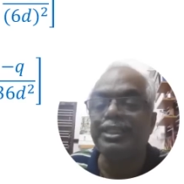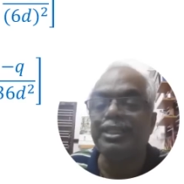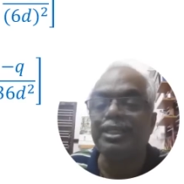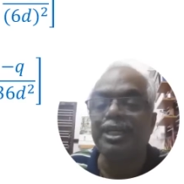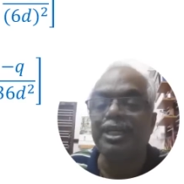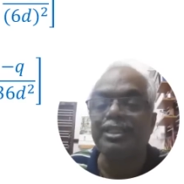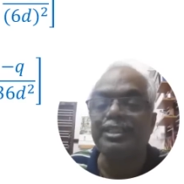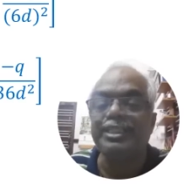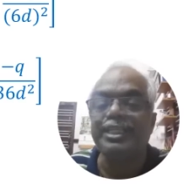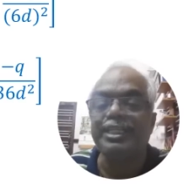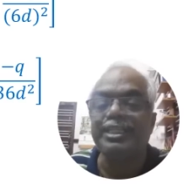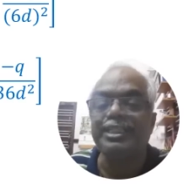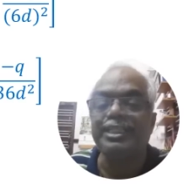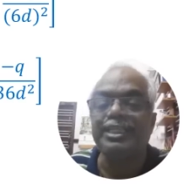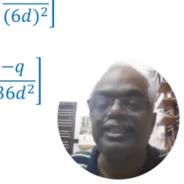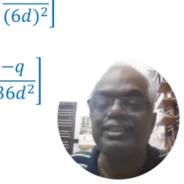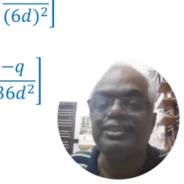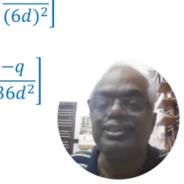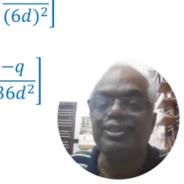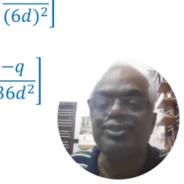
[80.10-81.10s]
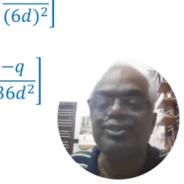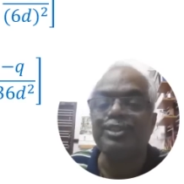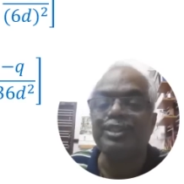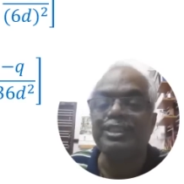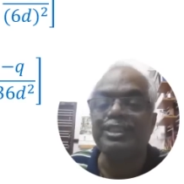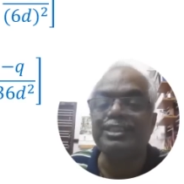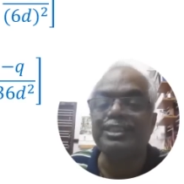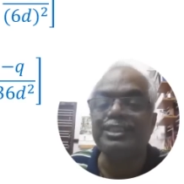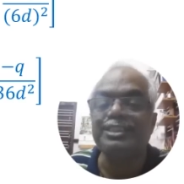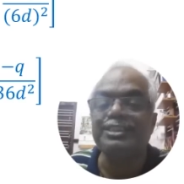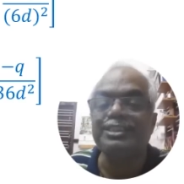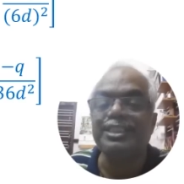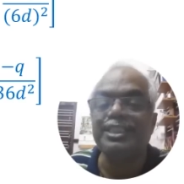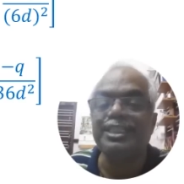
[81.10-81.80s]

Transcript: conductor. So this is